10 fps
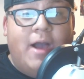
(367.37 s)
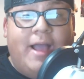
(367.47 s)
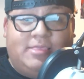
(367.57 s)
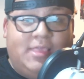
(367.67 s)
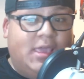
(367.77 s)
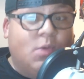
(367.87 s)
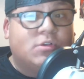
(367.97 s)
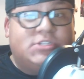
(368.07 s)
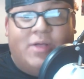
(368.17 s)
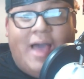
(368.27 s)
I think it
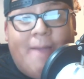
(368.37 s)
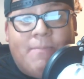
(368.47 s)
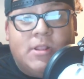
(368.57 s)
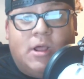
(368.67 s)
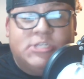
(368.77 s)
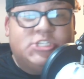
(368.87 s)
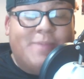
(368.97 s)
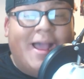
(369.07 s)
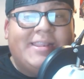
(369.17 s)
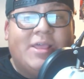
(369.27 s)
will still happen on a
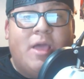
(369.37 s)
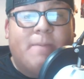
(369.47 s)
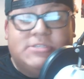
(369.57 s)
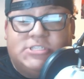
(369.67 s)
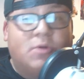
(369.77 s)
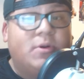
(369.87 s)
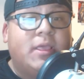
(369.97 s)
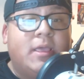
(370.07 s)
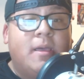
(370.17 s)
SmackDown episode.